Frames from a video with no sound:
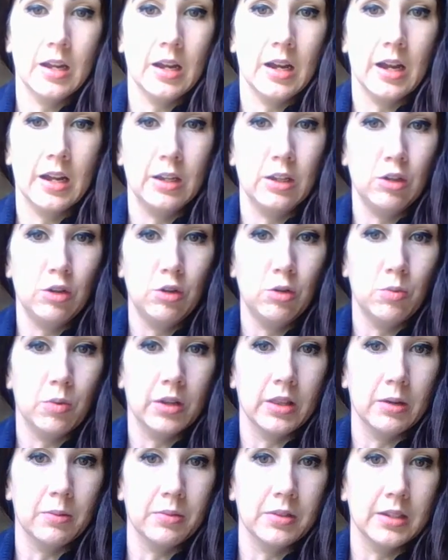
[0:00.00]
a new one
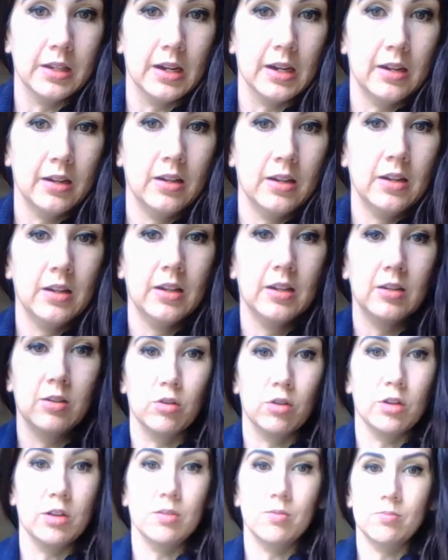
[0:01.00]
that was out,
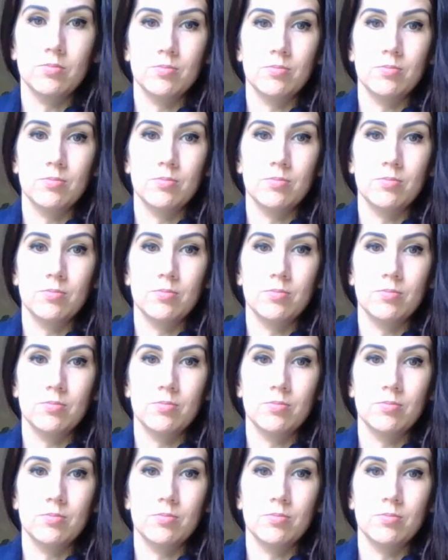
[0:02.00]
or